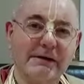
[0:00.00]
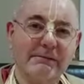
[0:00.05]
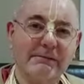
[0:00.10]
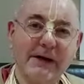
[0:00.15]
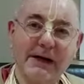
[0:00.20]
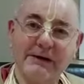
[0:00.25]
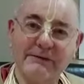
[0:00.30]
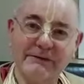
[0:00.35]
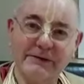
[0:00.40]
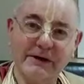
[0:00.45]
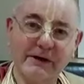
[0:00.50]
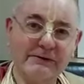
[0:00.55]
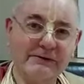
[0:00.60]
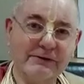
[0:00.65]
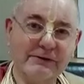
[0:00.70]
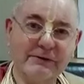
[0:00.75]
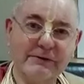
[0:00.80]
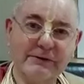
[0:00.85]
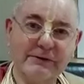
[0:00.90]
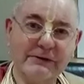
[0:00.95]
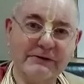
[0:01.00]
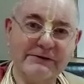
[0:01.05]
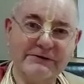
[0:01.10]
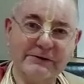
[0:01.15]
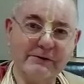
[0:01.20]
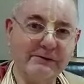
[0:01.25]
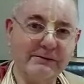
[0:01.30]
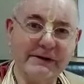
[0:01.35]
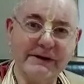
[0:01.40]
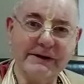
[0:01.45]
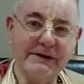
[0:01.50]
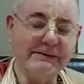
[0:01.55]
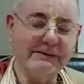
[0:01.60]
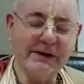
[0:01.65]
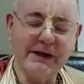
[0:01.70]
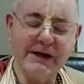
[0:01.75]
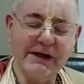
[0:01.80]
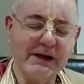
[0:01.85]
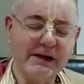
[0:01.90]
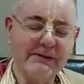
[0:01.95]
Bhavananda Roy, so many.
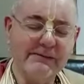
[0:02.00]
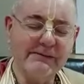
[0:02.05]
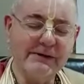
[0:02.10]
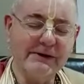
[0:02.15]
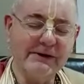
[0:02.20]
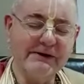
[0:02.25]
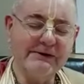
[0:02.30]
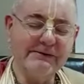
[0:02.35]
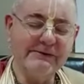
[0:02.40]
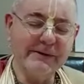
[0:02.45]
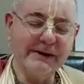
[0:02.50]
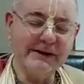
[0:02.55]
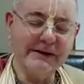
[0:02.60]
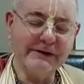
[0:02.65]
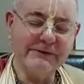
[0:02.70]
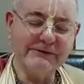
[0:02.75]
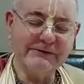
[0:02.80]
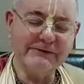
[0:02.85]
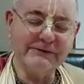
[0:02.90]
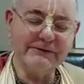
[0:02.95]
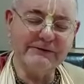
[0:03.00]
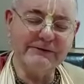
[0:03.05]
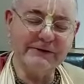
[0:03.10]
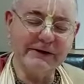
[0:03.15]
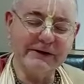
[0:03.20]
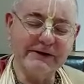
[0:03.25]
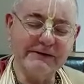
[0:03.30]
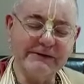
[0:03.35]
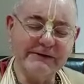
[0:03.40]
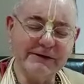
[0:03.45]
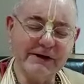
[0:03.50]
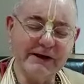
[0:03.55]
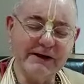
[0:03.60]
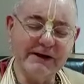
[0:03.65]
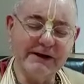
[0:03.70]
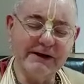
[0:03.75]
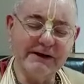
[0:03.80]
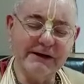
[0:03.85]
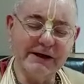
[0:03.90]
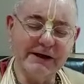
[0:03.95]
But his main associates
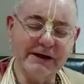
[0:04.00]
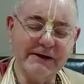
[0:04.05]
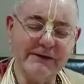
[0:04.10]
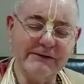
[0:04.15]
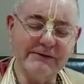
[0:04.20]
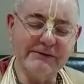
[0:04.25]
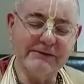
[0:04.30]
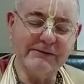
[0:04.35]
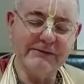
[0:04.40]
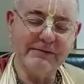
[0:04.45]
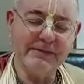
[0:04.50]
late at night